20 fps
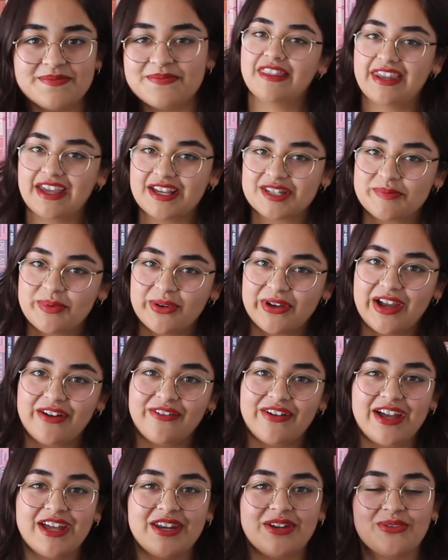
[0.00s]
The next book I
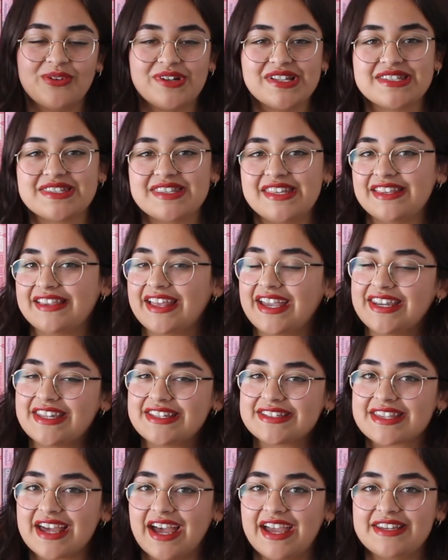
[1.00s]
read was The
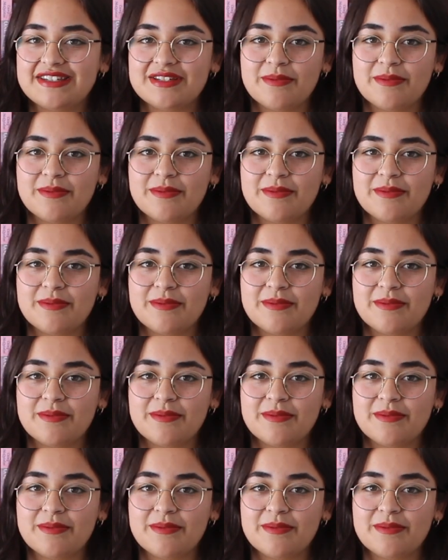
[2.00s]
Lady's Guide